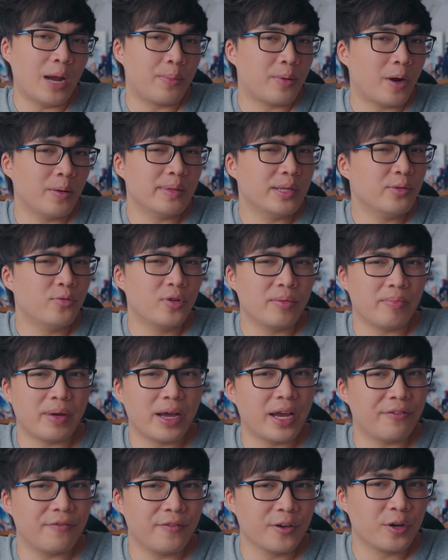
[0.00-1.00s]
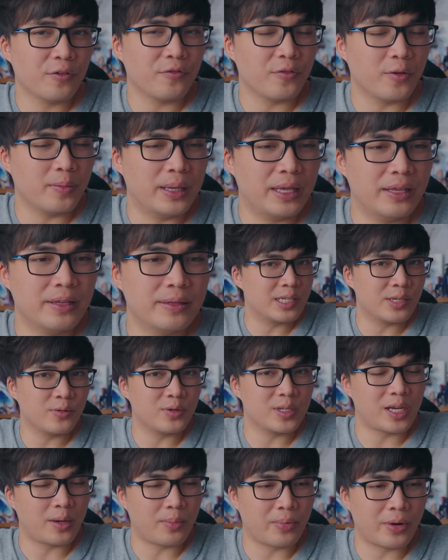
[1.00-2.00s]
I probably wouldn't buy a figure from it
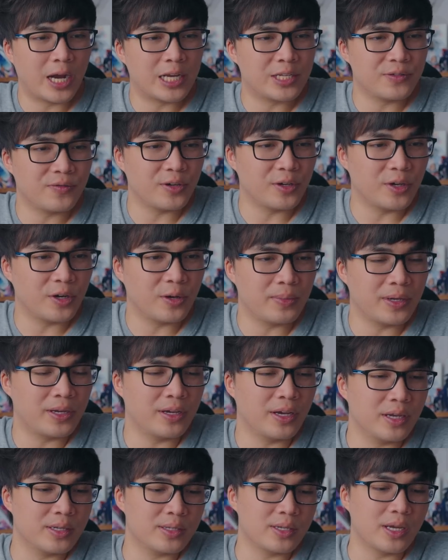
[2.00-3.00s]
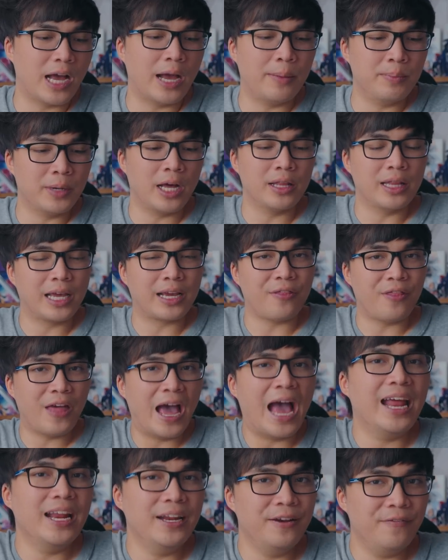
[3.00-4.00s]
unless it was like a prize figure, because I'm not
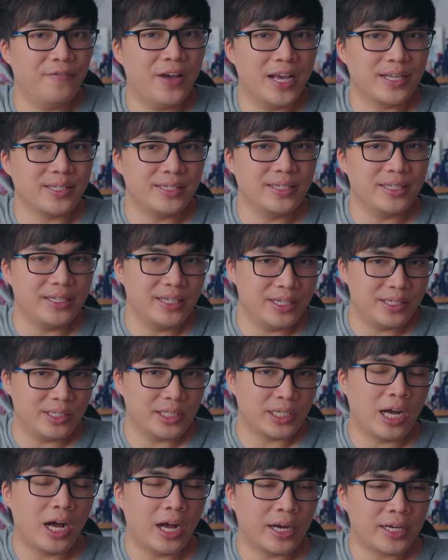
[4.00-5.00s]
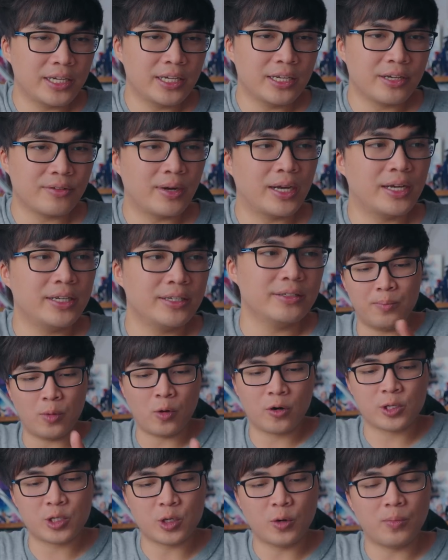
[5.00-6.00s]
like that invested into Kaguya, right? I'm
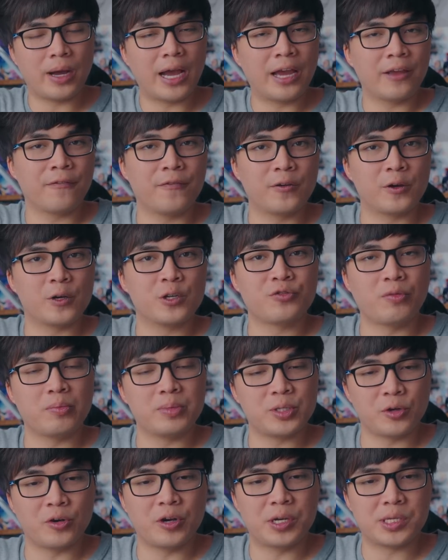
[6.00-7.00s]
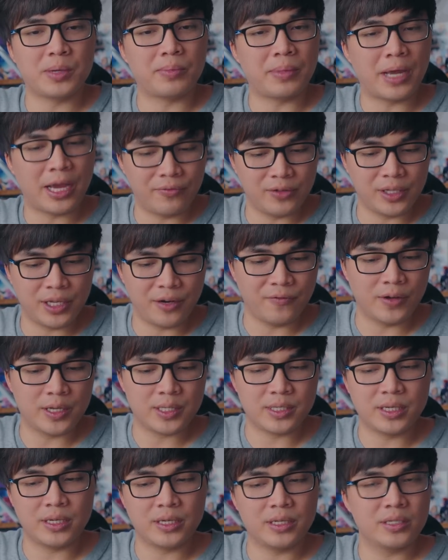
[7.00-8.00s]
more so buying figures from series I'm heavily invested